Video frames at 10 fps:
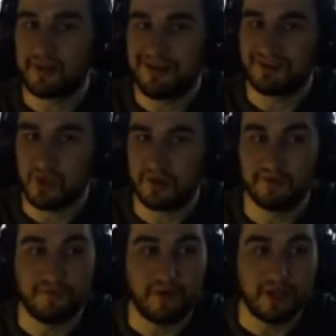Eternal
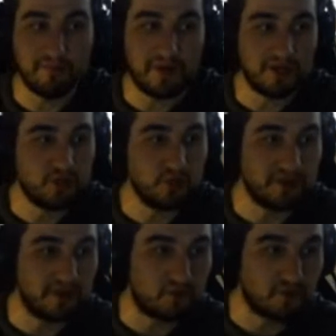Flame and you
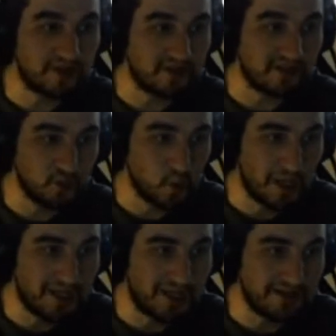didn't read
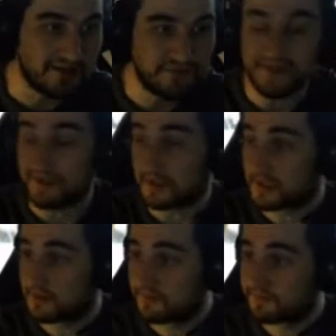Twilight Fields,